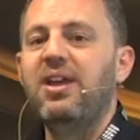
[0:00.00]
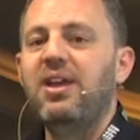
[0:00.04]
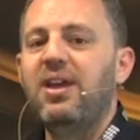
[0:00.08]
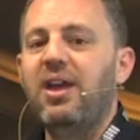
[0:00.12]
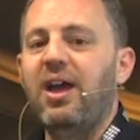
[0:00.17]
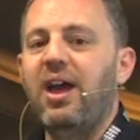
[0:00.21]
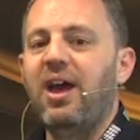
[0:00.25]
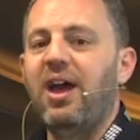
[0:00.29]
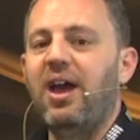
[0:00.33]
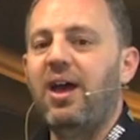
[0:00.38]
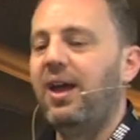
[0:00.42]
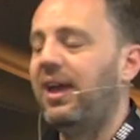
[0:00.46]

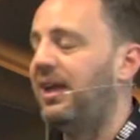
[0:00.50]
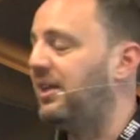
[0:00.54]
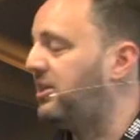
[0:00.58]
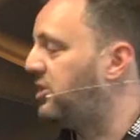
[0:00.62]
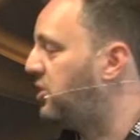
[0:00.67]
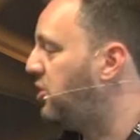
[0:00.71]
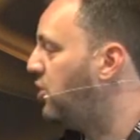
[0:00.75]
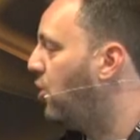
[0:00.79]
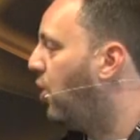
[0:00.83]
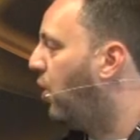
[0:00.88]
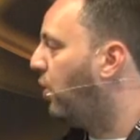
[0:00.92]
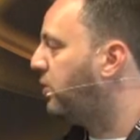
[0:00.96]
It's
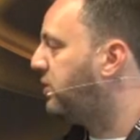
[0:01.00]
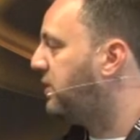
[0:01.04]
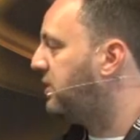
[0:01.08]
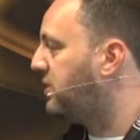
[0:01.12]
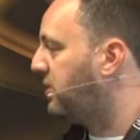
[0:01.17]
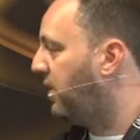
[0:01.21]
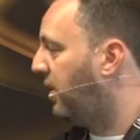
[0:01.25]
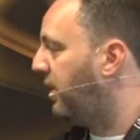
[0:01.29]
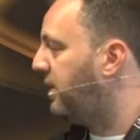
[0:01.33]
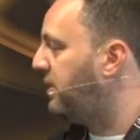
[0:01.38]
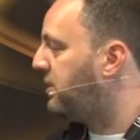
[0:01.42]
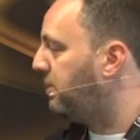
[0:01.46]
not
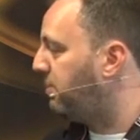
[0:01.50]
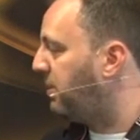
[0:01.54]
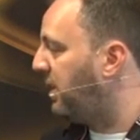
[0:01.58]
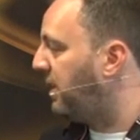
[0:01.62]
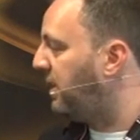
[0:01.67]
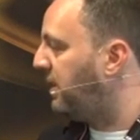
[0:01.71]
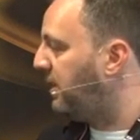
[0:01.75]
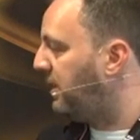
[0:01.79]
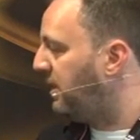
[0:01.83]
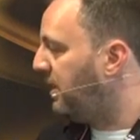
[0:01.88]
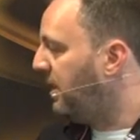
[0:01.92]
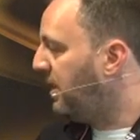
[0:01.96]
designed to
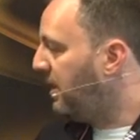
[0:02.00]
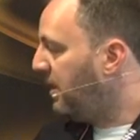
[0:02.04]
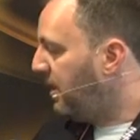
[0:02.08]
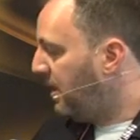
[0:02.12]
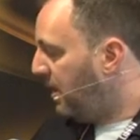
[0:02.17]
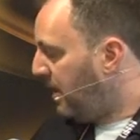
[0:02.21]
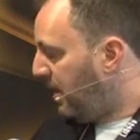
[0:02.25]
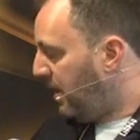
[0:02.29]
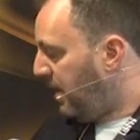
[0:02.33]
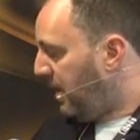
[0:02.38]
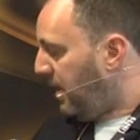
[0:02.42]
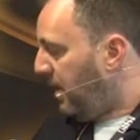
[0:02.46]
be
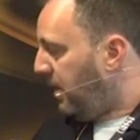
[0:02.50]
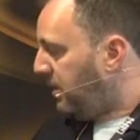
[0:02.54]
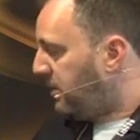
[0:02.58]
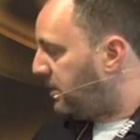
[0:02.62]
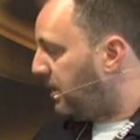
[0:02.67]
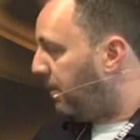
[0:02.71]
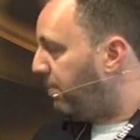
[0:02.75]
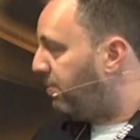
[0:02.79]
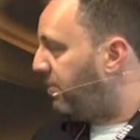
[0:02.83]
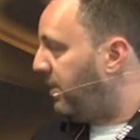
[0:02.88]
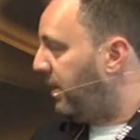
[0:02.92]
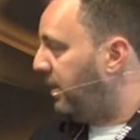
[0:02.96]

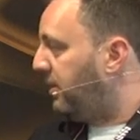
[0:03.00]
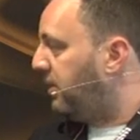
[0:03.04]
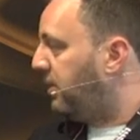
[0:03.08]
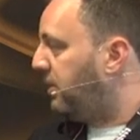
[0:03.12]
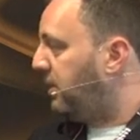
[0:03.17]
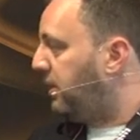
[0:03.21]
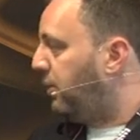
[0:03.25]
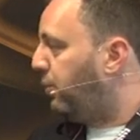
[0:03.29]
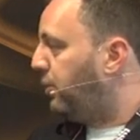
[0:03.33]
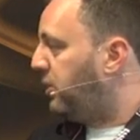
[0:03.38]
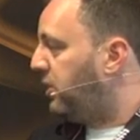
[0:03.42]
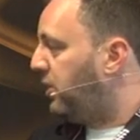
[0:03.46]
something that
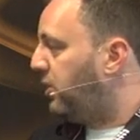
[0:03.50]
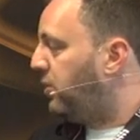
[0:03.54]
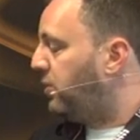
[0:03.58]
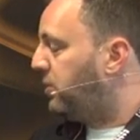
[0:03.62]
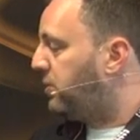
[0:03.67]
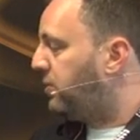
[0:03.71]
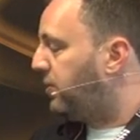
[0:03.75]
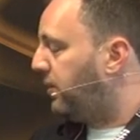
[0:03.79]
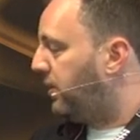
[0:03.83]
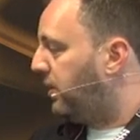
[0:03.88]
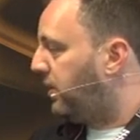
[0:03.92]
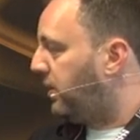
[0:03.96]
you would use
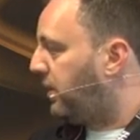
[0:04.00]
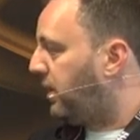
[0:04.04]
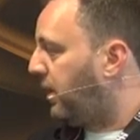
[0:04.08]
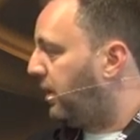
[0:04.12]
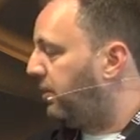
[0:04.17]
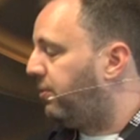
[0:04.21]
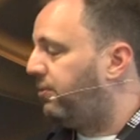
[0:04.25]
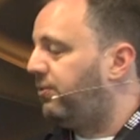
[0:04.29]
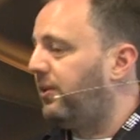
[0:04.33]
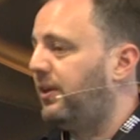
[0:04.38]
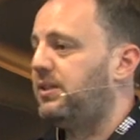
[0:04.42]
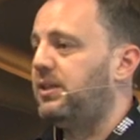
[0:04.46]
for kind of
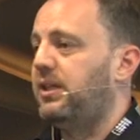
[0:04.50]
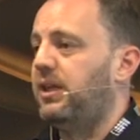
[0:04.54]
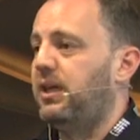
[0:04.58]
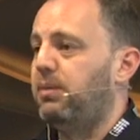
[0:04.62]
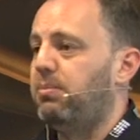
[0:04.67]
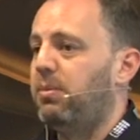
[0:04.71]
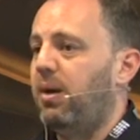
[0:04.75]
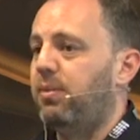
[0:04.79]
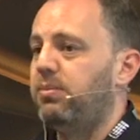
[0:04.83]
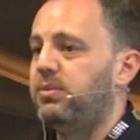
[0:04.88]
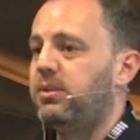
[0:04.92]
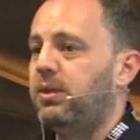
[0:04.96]
fixing your
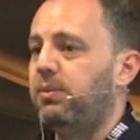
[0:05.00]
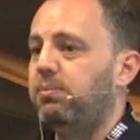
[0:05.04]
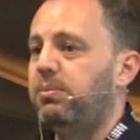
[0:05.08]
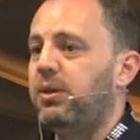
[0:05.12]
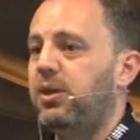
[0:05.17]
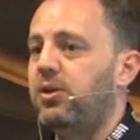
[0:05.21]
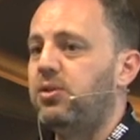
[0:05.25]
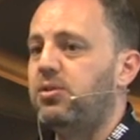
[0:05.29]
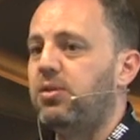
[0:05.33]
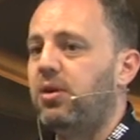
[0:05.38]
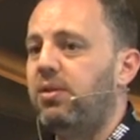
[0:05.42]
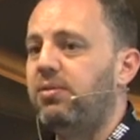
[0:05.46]
mum's
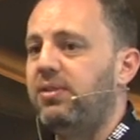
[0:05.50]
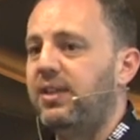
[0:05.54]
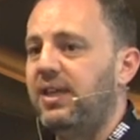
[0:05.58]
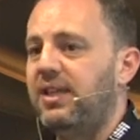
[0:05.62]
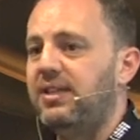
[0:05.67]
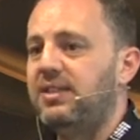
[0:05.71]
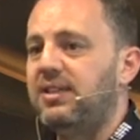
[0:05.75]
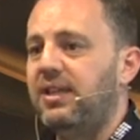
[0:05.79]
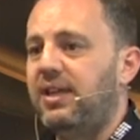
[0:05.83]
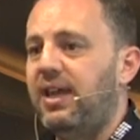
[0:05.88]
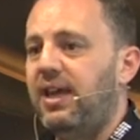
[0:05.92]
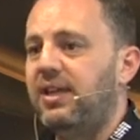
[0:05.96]
computer over the
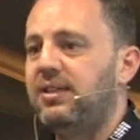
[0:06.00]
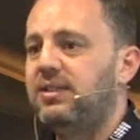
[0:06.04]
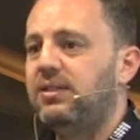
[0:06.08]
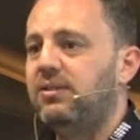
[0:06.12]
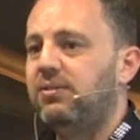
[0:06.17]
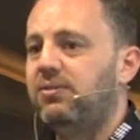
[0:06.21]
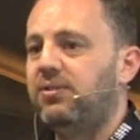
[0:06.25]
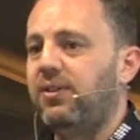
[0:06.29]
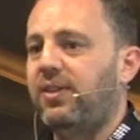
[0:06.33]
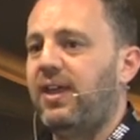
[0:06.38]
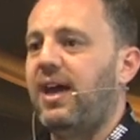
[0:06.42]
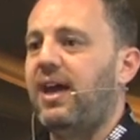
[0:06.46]
internet.
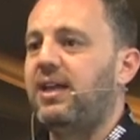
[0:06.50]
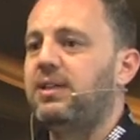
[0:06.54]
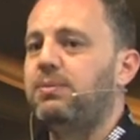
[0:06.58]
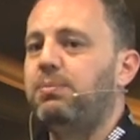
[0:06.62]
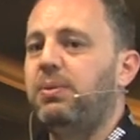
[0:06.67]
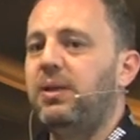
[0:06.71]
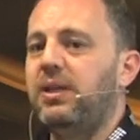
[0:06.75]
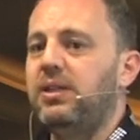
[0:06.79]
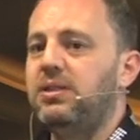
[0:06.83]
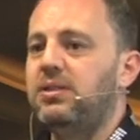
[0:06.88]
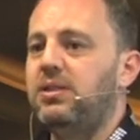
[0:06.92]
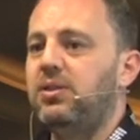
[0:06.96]
For that,
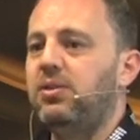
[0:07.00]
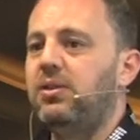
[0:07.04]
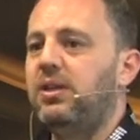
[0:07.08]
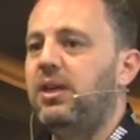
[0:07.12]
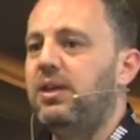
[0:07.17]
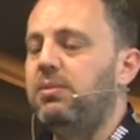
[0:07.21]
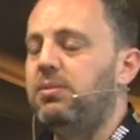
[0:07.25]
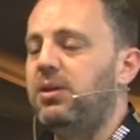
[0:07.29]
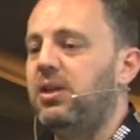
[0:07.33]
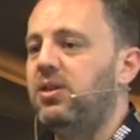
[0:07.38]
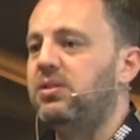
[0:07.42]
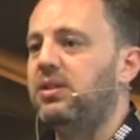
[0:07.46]
please do
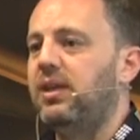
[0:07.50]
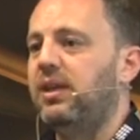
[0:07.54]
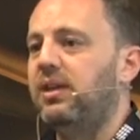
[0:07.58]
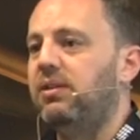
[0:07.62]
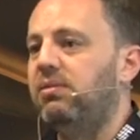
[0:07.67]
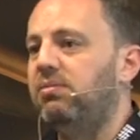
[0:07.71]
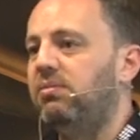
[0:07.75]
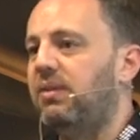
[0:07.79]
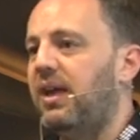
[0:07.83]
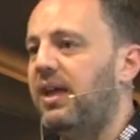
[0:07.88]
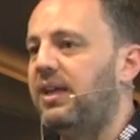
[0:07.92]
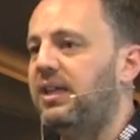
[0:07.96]
keep
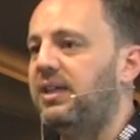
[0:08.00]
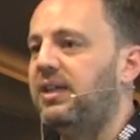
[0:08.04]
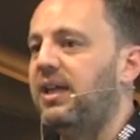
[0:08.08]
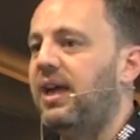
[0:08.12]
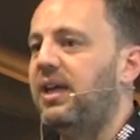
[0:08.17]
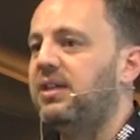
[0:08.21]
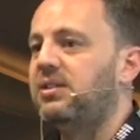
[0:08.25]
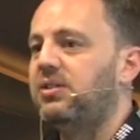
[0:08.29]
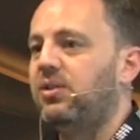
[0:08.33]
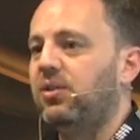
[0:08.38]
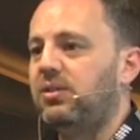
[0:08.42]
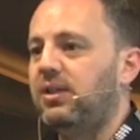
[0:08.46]
using
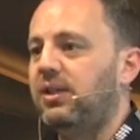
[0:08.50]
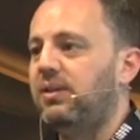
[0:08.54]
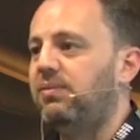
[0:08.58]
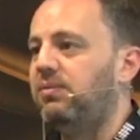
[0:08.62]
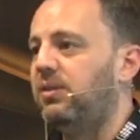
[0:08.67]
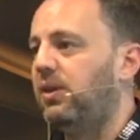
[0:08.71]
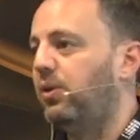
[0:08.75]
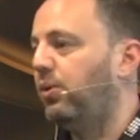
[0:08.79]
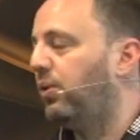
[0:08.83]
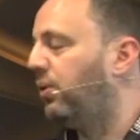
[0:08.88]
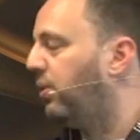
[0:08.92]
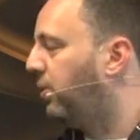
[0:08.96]
AnyDesk or
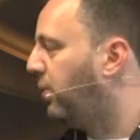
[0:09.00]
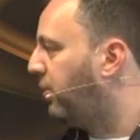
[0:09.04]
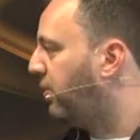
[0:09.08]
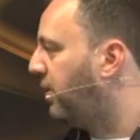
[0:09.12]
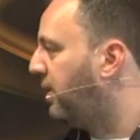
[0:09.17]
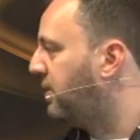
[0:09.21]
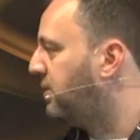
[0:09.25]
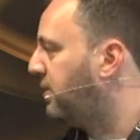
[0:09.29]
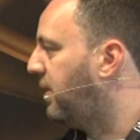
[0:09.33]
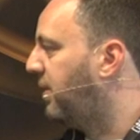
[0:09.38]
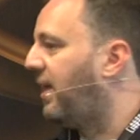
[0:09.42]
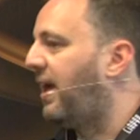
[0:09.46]
TeamViewer or
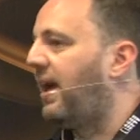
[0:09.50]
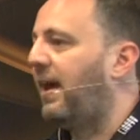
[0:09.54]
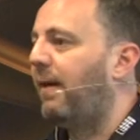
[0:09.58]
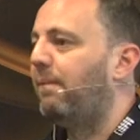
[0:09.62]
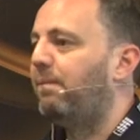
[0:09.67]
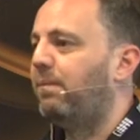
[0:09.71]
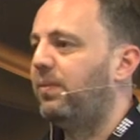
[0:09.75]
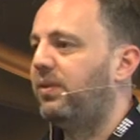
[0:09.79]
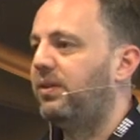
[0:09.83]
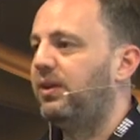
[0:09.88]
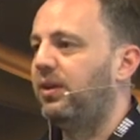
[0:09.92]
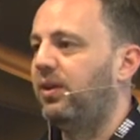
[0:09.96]
things like that,
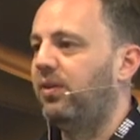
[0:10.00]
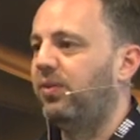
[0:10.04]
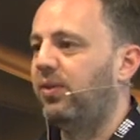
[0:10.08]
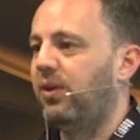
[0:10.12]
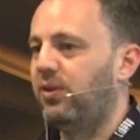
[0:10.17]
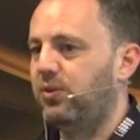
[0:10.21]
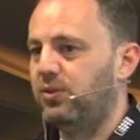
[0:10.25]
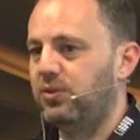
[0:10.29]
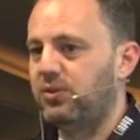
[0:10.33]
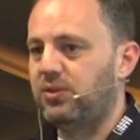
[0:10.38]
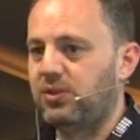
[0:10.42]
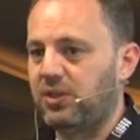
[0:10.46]
you know,
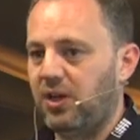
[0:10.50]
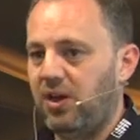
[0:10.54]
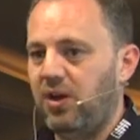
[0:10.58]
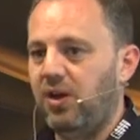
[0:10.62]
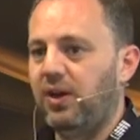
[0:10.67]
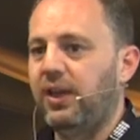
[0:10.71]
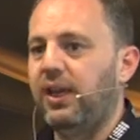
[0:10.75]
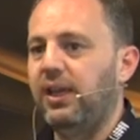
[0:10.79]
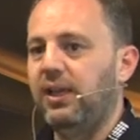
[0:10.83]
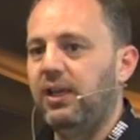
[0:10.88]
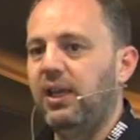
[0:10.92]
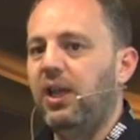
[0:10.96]
those
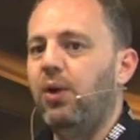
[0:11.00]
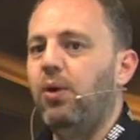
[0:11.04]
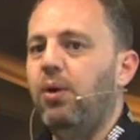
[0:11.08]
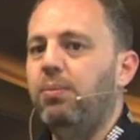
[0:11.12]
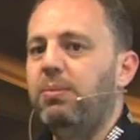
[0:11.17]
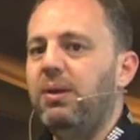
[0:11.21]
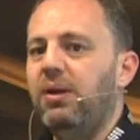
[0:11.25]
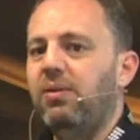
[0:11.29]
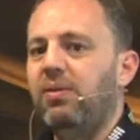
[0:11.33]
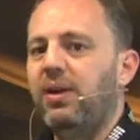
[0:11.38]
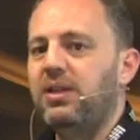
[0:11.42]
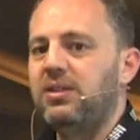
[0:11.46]
target lower
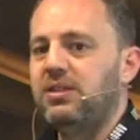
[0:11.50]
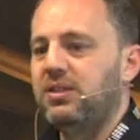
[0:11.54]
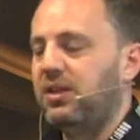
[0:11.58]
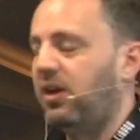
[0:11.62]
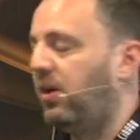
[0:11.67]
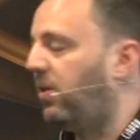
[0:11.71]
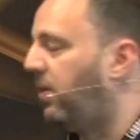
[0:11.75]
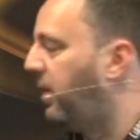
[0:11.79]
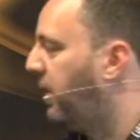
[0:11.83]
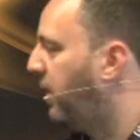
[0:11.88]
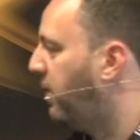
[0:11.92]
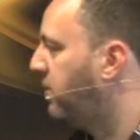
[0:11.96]
bitrate
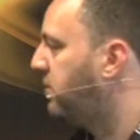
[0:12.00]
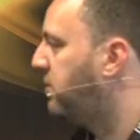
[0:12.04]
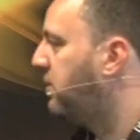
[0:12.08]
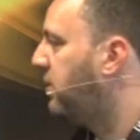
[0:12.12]
scenarios.